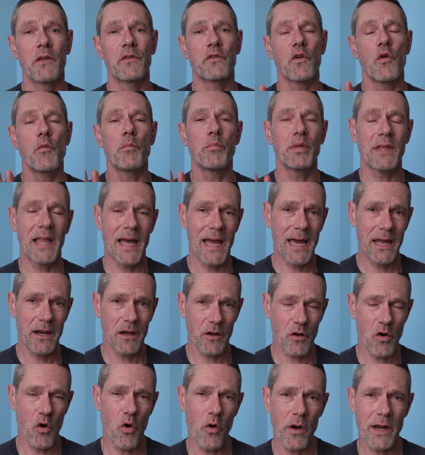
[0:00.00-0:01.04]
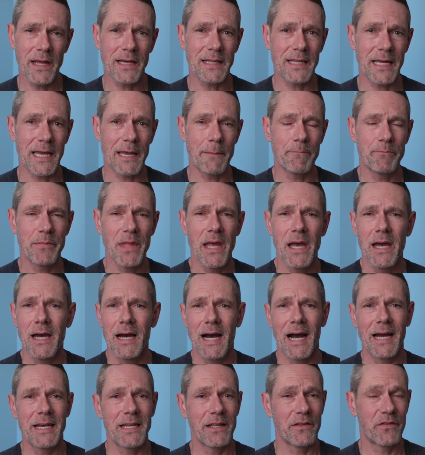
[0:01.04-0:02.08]
so plan accordingly.
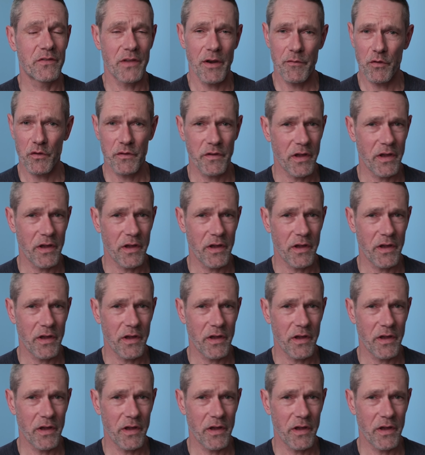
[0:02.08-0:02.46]
I did several